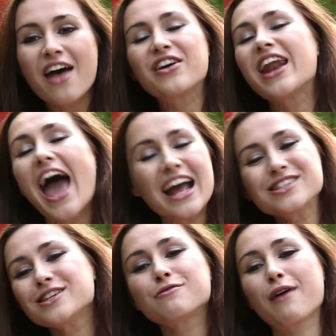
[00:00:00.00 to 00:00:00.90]
then
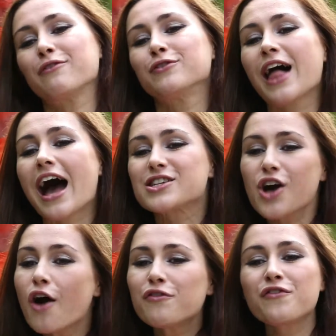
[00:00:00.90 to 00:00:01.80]
enter the raffle at
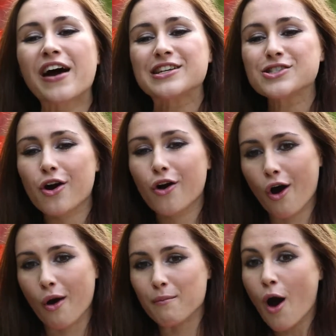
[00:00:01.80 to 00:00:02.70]

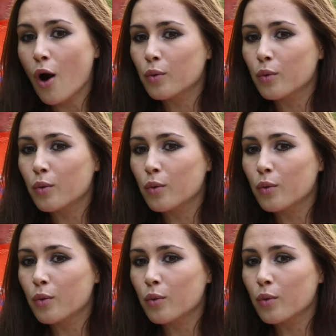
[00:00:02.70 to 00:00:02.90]
hovervan.com